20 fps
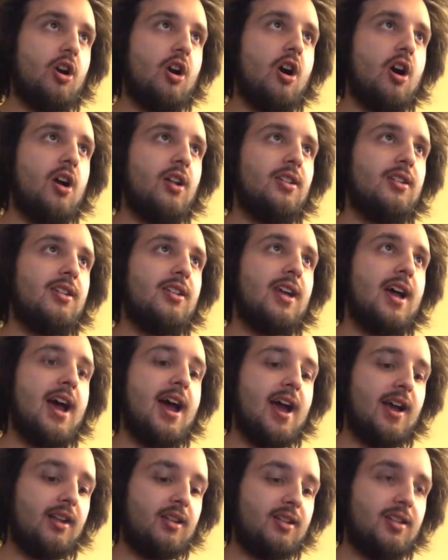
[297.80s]

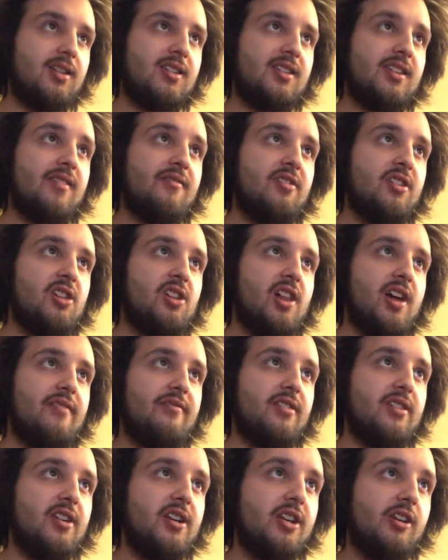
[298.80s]
Contact
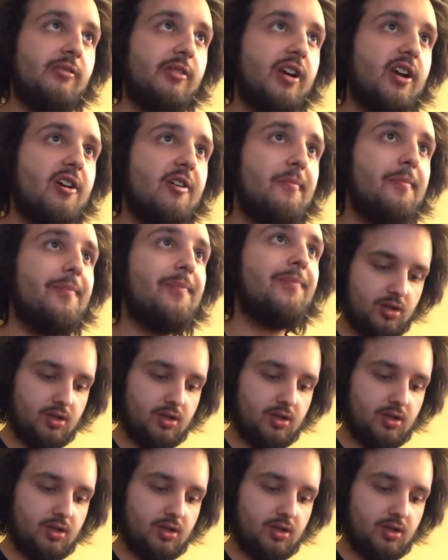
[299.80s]
7-Eleven, here we go.